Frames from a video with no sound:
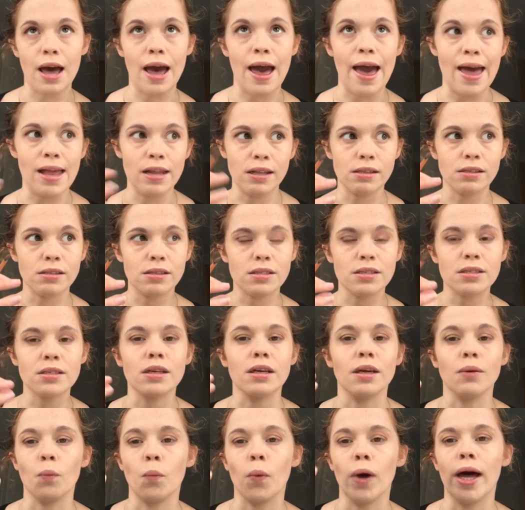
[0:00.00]
ends
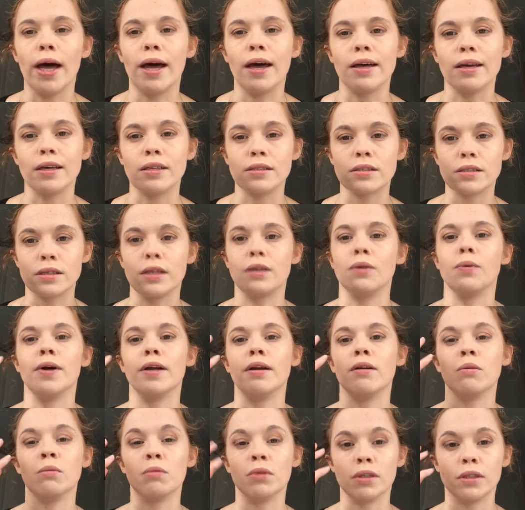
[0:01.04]
and where it's going to
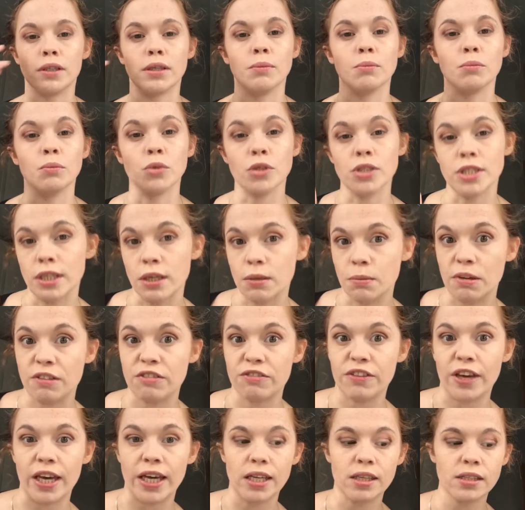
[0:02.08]
end up looking muddy on my
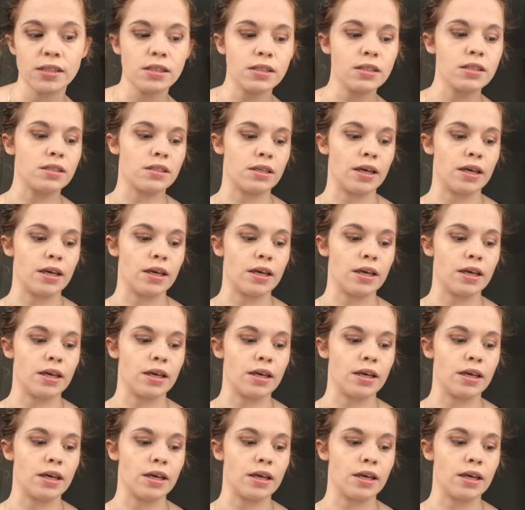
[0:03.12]
face.